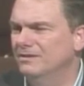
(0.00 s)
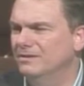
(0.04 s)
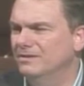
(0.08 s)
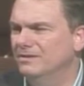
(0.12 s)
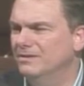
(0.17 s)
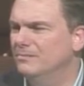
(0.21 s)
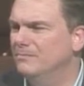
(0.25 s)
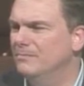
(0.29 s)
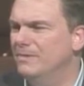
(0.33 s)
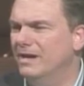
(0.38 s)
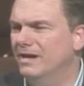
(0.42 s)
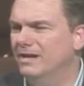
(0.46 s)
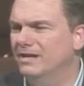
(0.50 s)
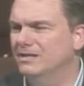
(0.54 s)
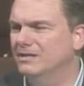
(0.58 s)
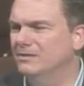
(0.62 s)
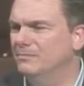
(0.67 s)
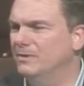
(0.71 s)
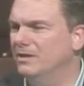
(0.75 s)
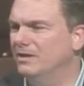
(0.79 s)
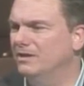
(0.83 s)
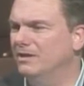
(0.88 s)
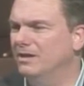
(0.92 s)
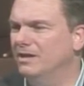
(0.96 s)
Come back into
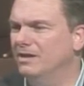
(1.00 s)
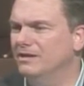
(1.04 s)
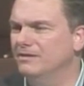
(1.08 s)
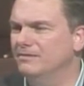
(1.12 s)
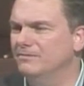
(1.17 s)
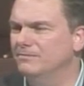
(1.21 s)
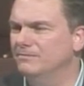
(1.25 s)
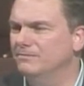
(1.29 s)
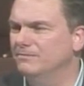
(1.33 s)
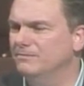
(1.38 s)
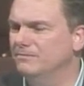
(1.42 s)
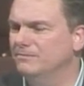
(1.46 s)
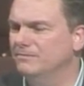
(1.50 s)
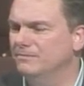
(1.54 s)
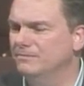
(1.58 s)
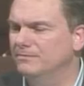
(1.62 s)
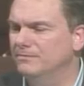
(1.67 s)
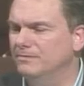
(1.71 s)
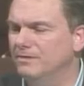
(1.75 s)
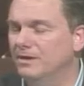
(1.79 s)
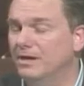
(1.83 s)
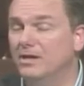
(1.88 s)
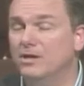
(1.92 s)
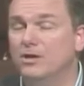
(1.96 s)
my life.
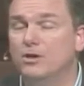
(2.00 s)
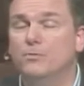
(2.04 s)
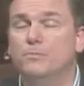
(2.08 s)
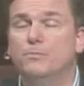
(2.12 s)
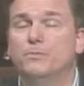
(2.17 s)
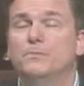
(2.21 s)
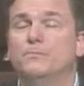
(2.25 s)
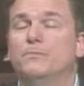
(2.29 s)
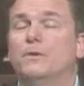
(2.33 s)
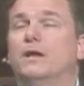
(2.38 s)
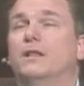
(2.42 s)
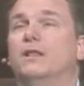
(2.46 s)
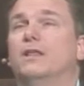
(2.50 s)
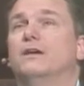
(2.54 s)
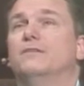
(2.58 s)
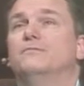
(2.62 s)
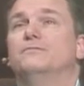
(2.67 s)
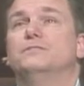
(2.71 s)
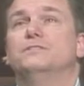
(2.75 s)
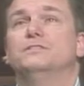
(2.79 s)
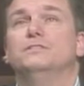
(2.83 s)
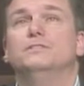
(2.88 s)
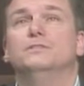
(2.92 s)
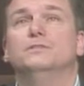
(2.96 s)
I open my
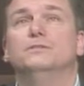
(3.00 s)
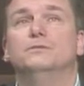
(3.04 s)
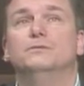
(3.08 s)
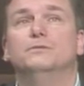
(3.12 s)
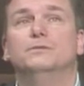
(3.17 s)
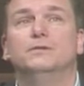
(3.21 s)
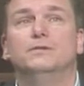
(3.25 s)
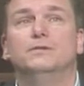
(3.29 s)
life to you.